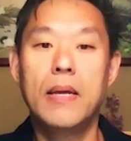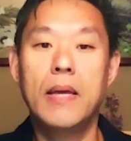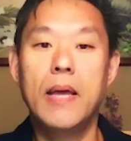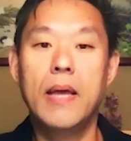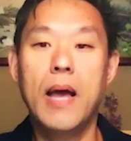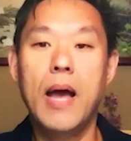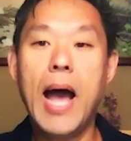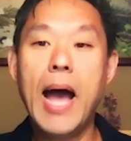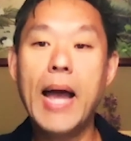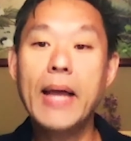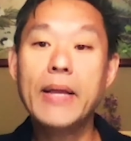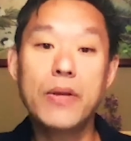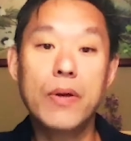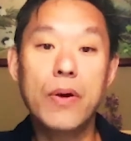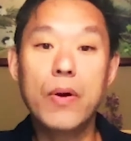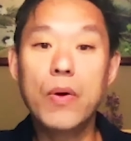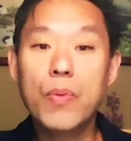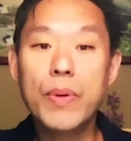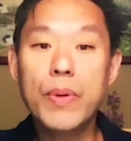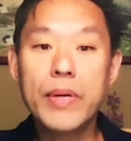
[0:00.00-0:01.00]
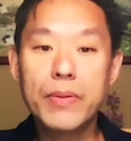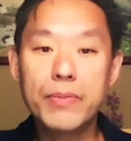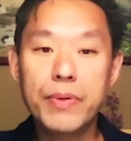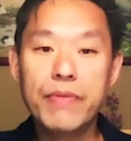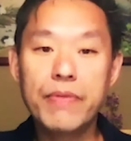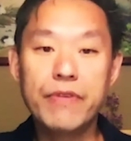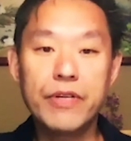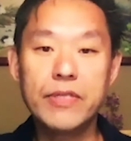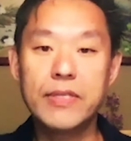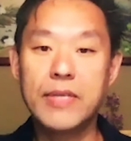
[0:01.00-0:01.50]
know we can
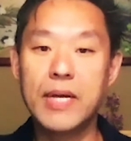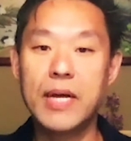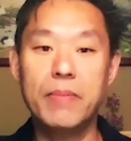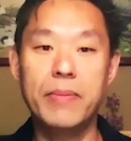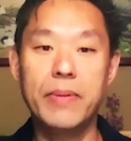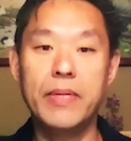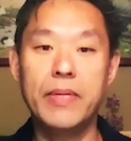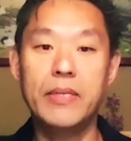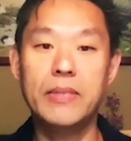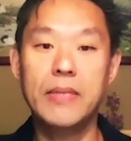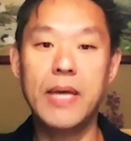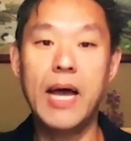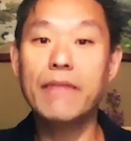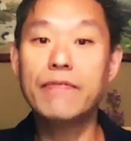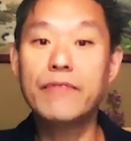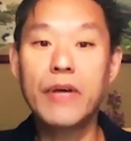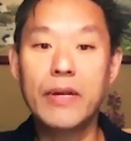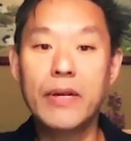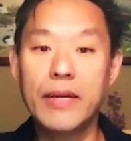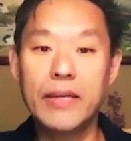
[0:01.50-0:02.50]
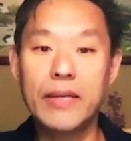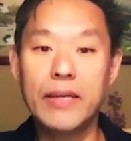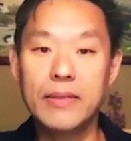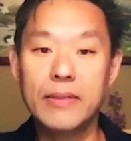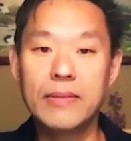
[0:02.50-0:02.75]
reverse diabetes. I've done it.